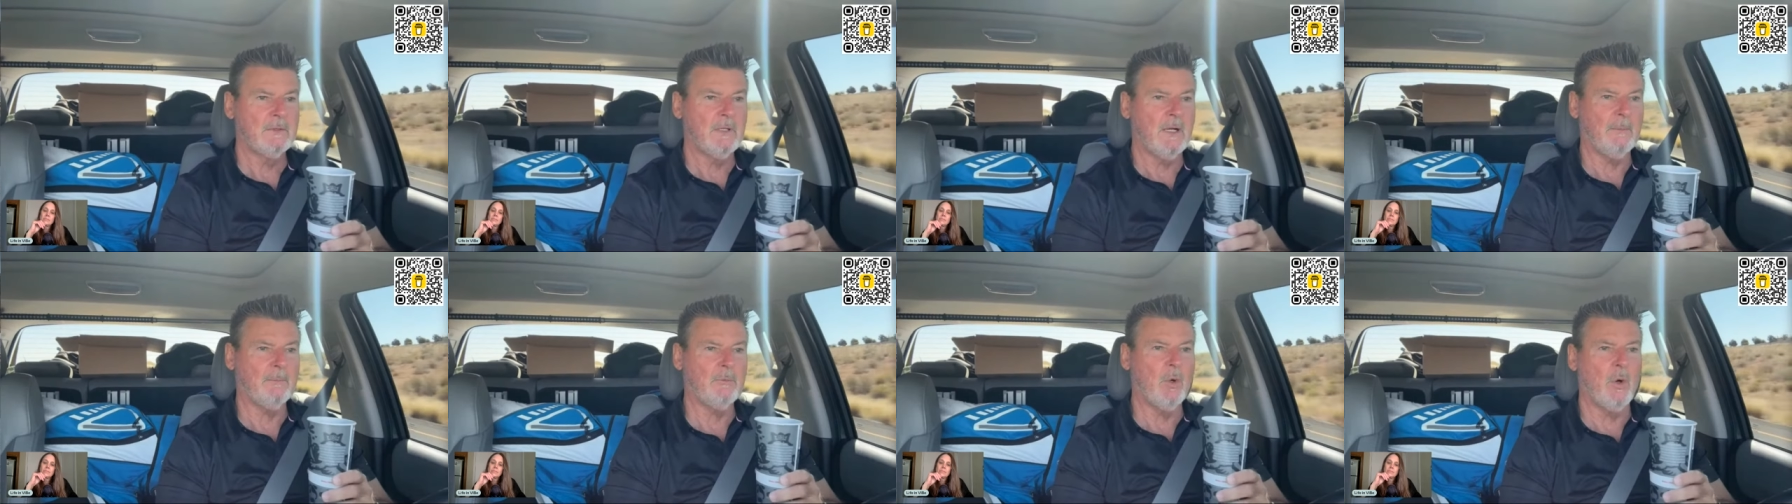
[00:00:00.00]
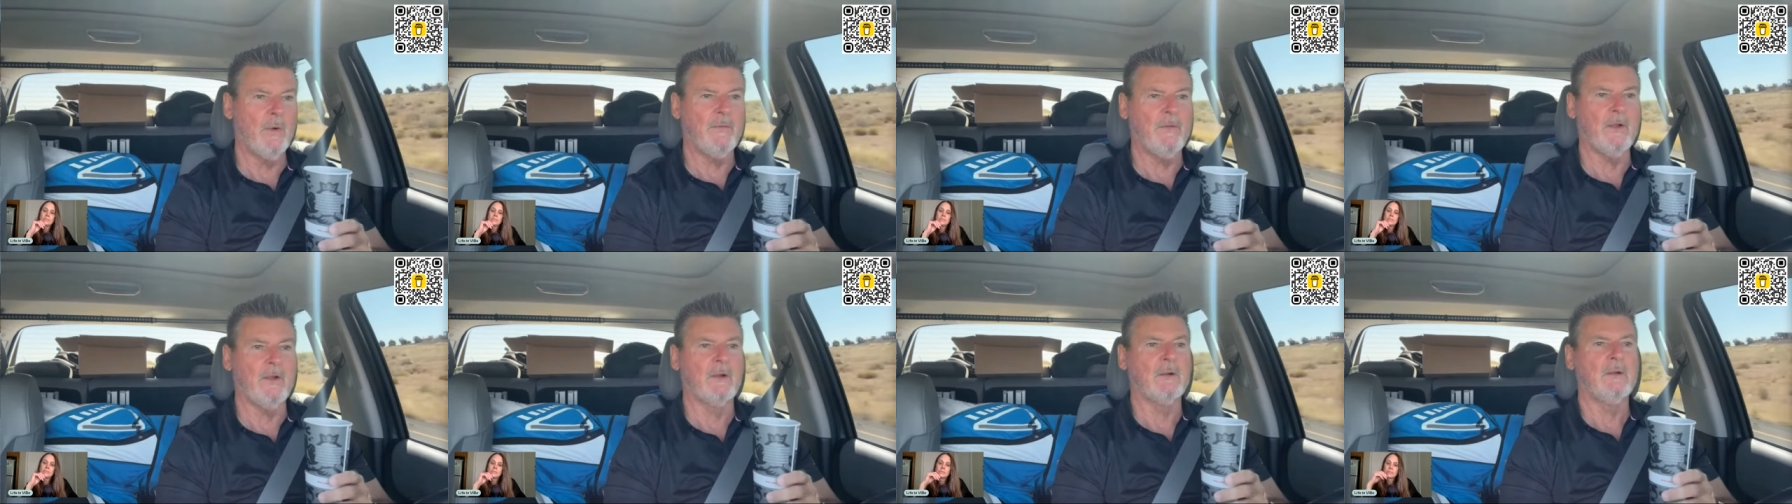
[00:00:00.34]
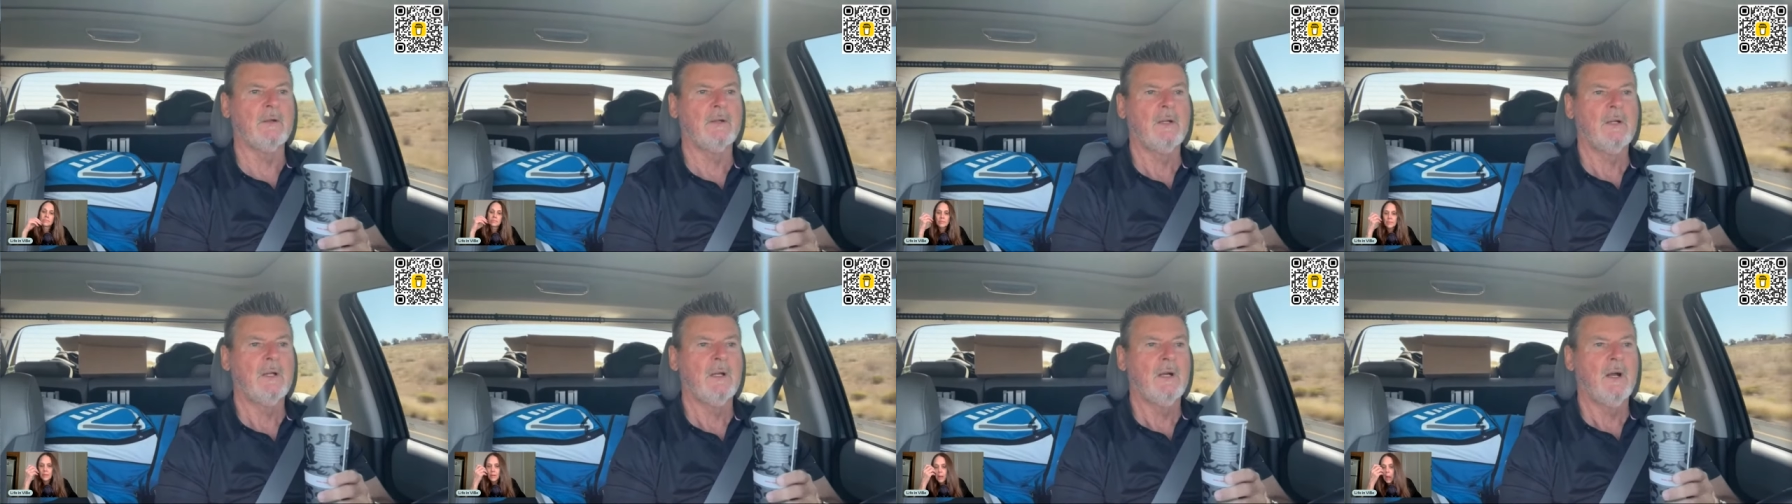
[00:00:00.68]
I'm going there.
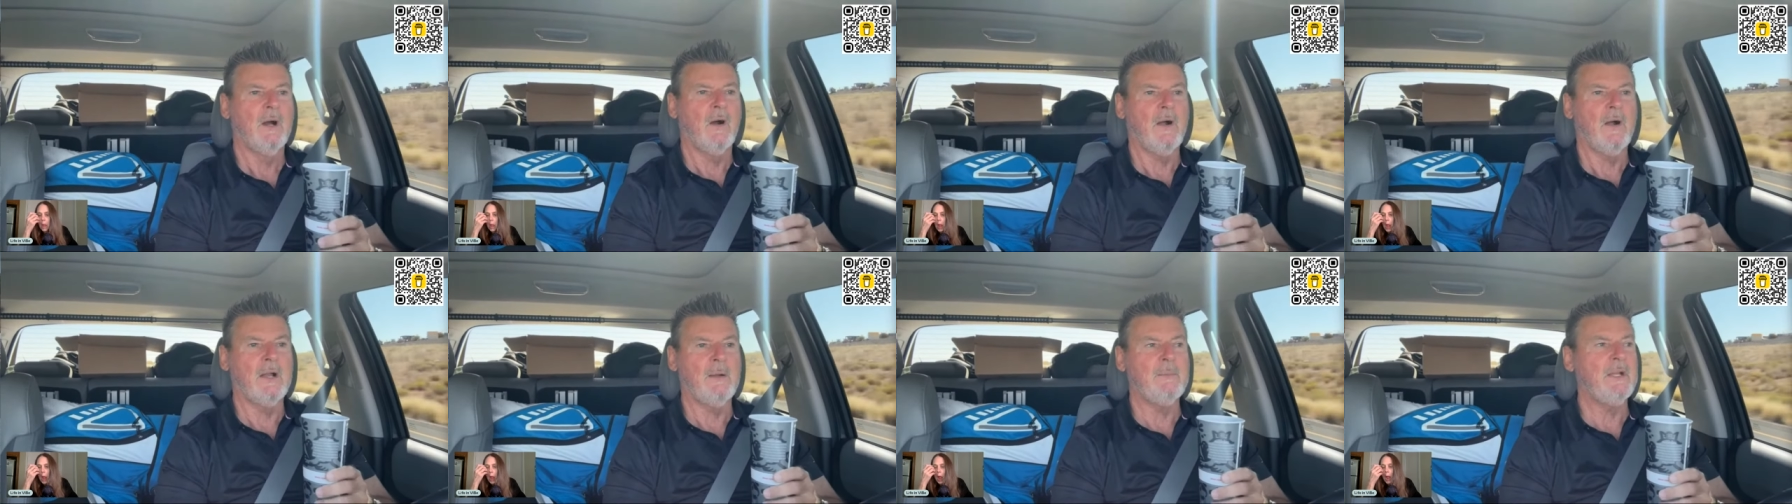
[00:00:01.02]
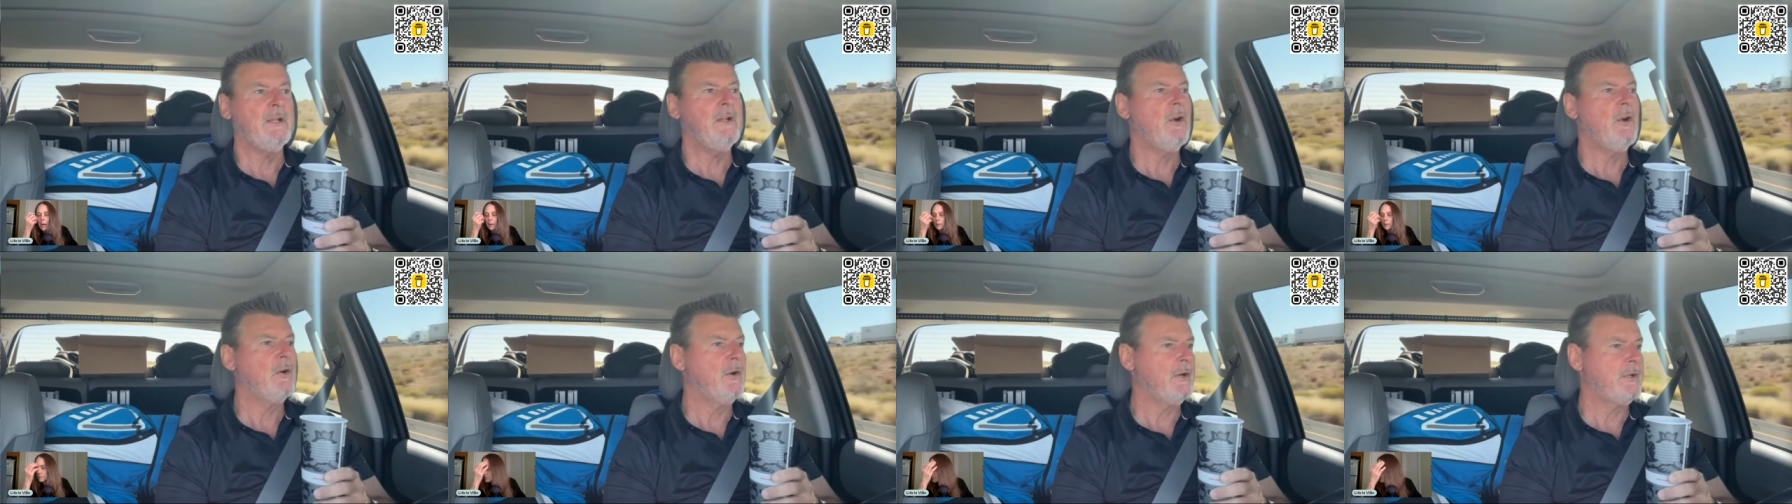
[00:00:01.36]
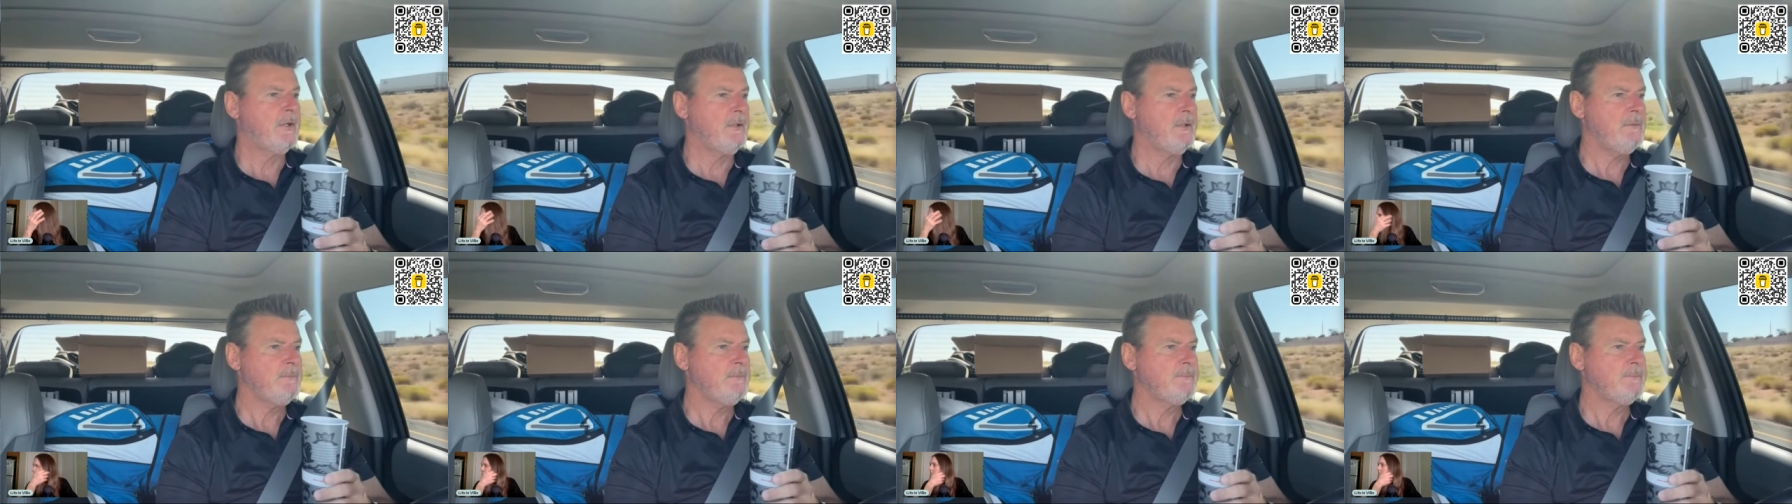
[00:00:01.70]
All right, I'm in Hurricane.